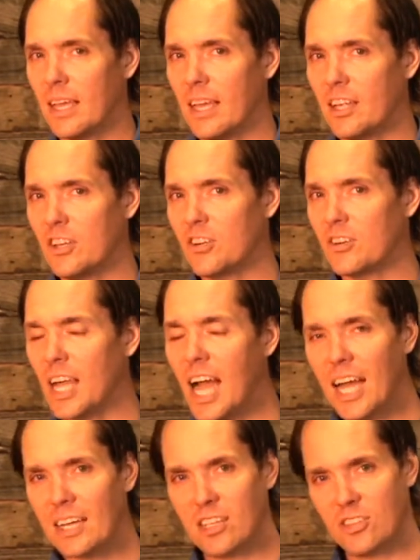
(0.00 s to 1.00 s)
and you're
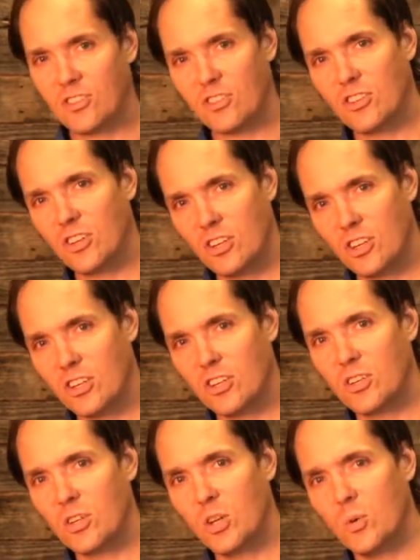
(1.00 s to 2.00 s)
not
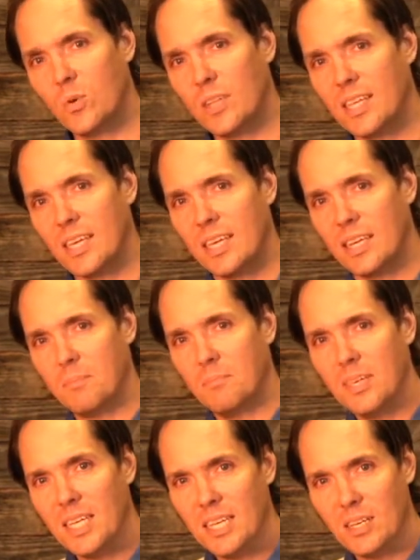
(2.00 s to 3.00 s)
concerned with getting
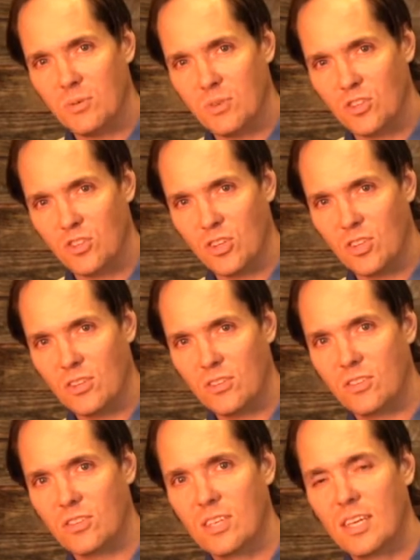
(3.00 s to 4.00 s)
immediate
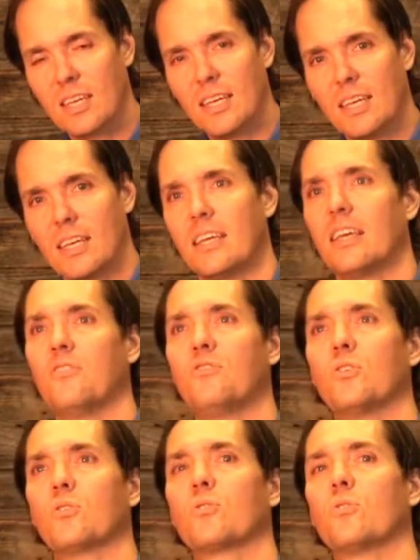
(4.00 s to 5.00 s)
results, if
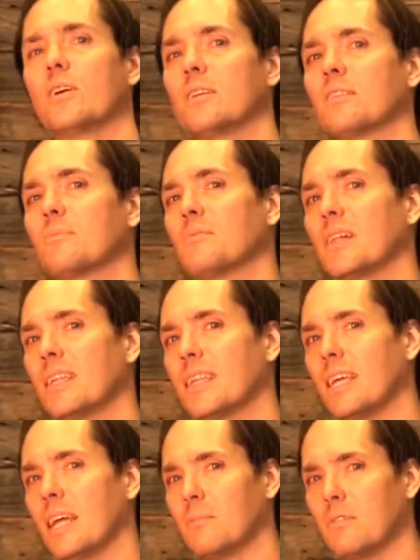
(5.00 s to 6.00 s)
you're going to play the
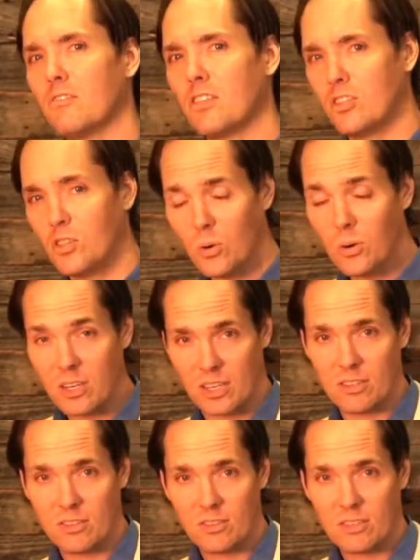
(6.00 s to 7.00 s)
game of the
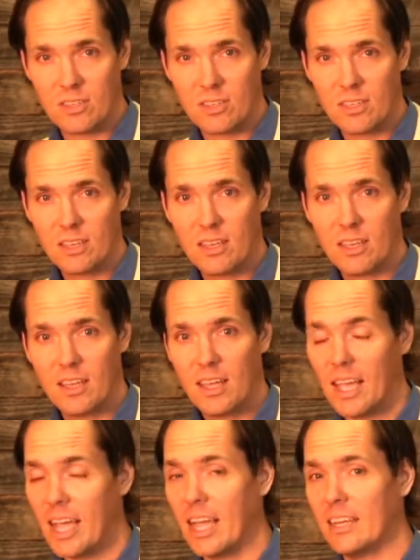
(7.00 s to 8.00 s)
tortoise
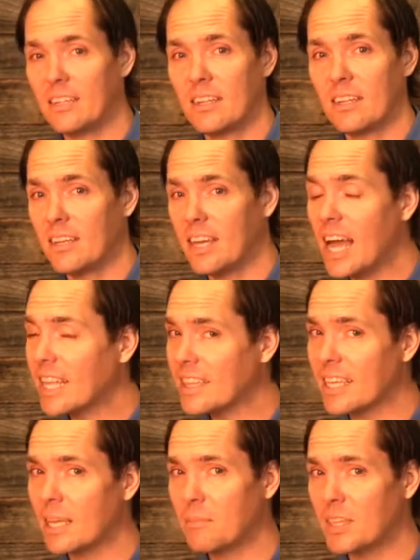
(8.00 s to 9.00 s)
and not the
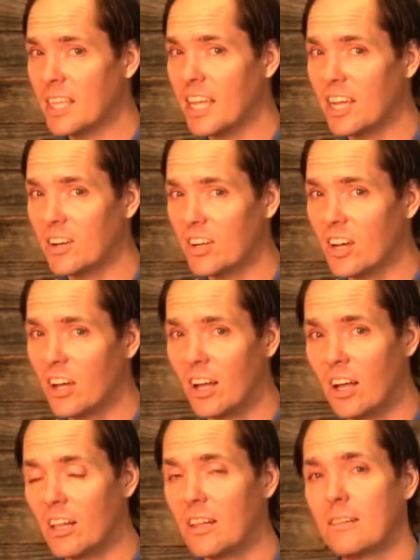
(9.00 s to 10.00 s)
game of the hare at
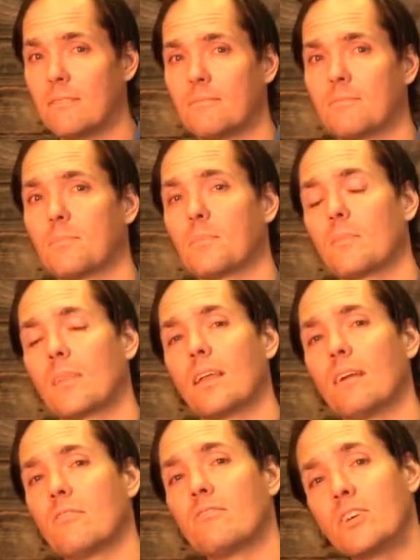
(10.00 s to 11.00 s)
all,
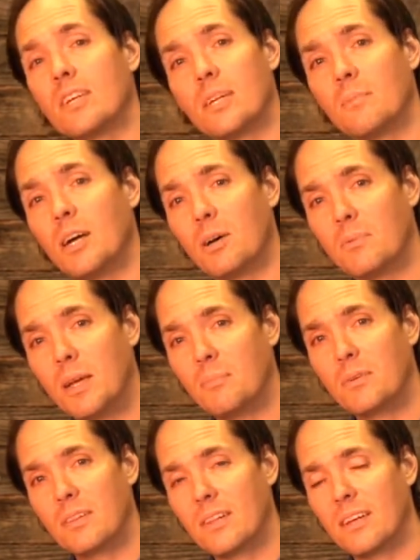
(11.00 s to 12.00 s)
forget about
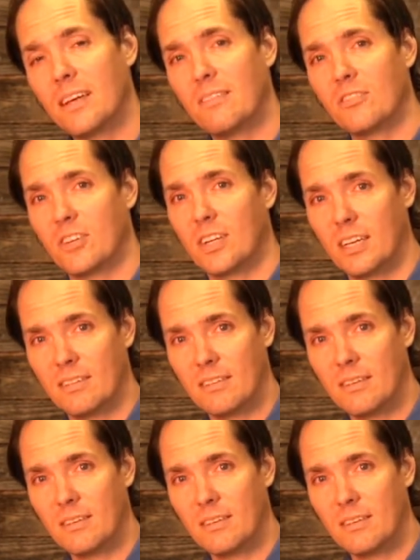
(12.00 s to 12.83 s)
pay-per-click advertising.